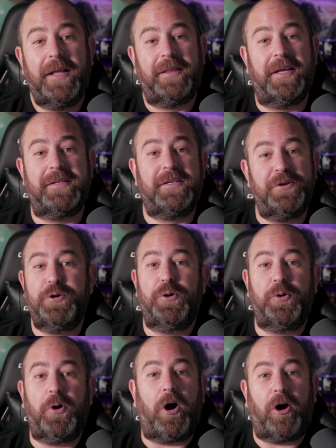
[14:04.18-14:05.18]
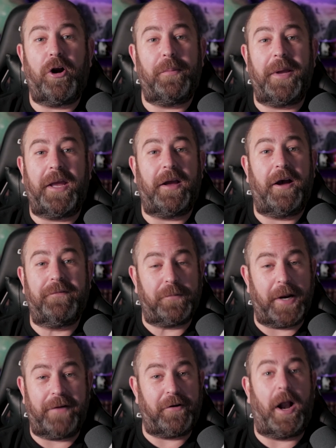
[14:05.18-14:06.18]
this new army of
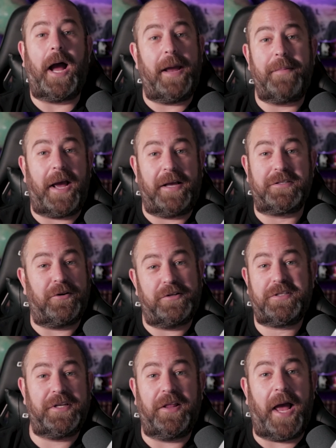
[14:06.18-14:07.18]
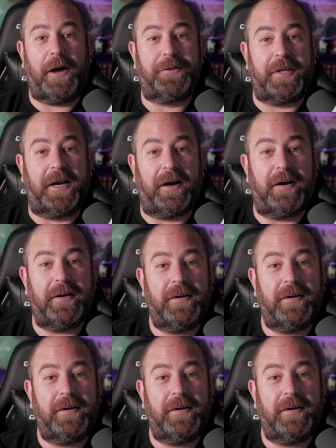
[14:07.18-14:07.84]
whatever Imass are still out there.